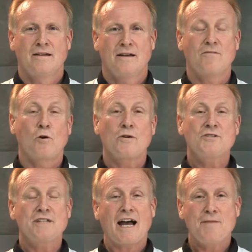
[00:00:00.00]
Of
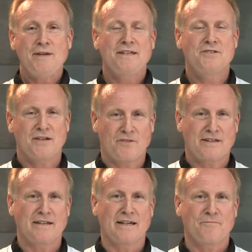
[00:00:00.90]
course, timing is
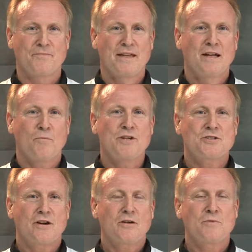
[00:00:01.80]
everything. We
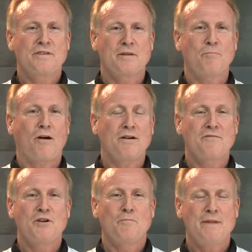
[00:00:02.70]
start with the part
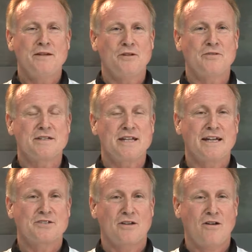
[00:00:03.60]
of your menu that
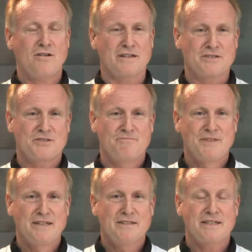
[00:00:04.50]
takes the longest.
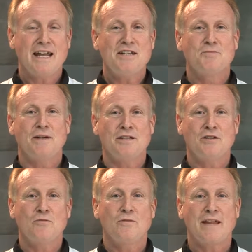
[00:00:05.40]
Today's
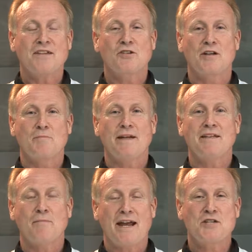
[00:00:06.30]
menu, that's going to be
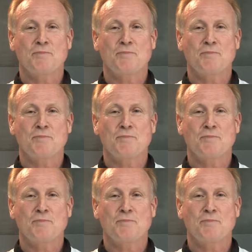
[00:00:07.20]
the mashed